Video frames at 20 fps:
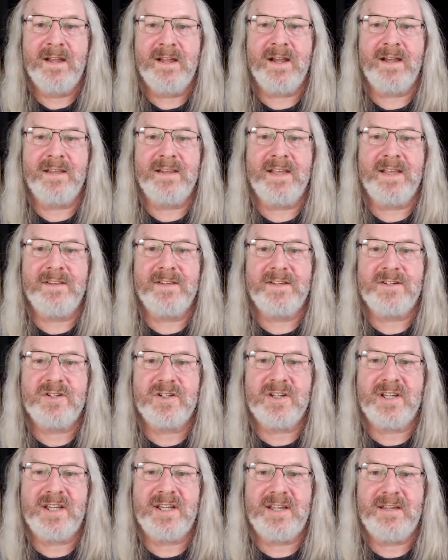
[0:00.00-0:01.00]
And then the
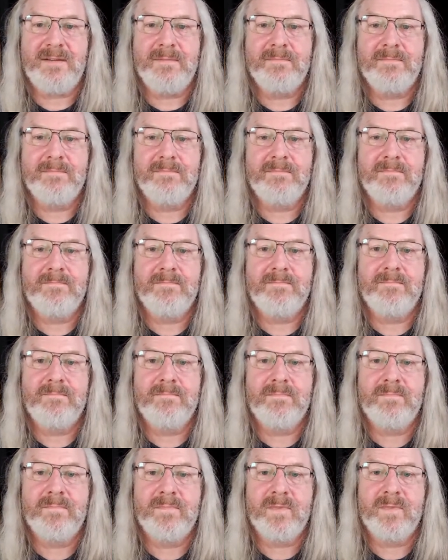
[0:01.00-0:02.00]
G
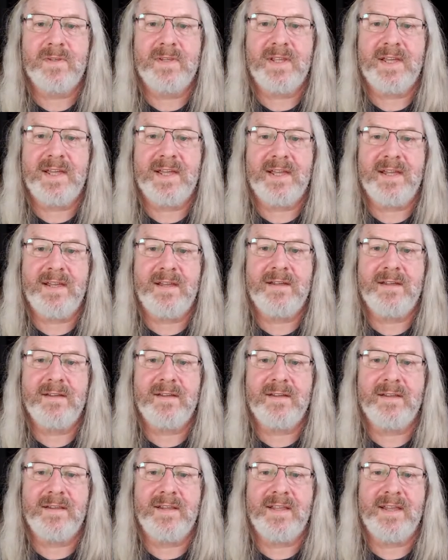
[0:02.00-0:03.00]
there,
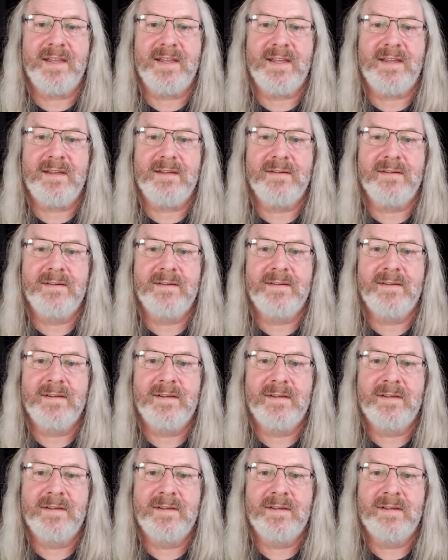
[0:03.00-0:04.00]
and
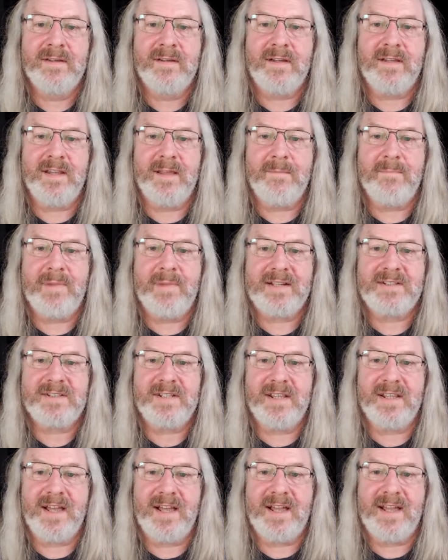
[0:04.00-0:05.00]
then back
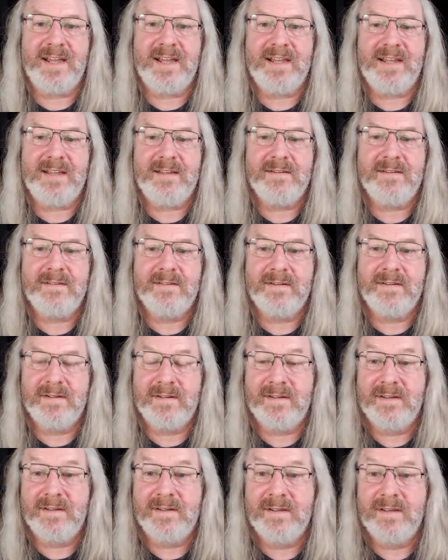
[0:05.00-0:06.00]
to the A,
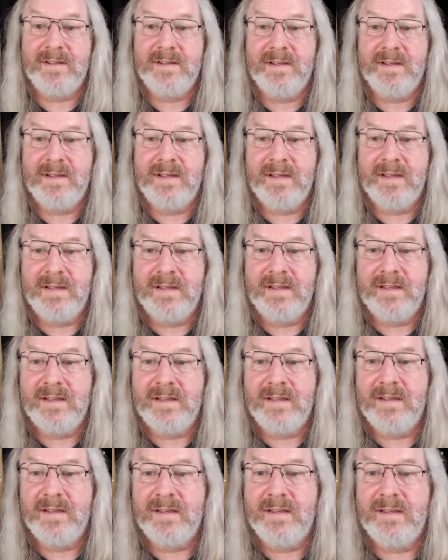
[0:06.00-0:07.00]

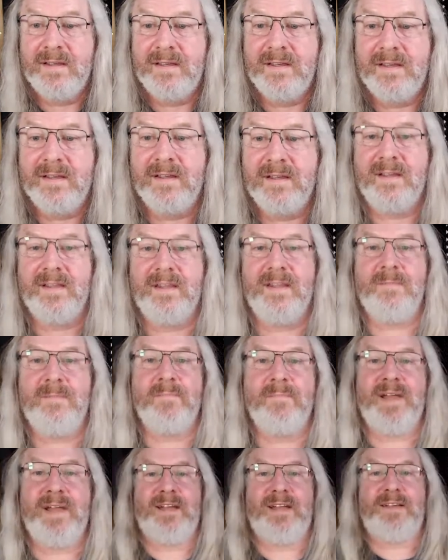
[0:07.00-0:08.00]
and
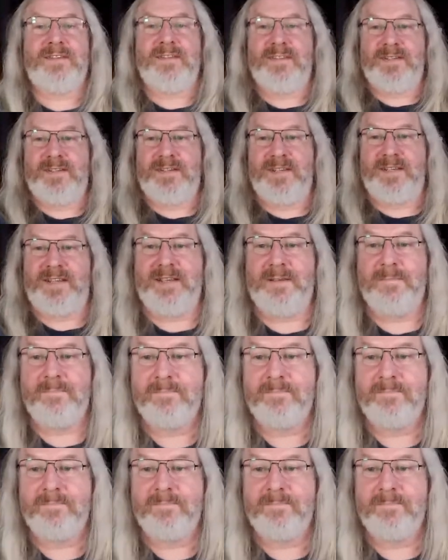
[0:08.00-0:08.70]
then back to the D.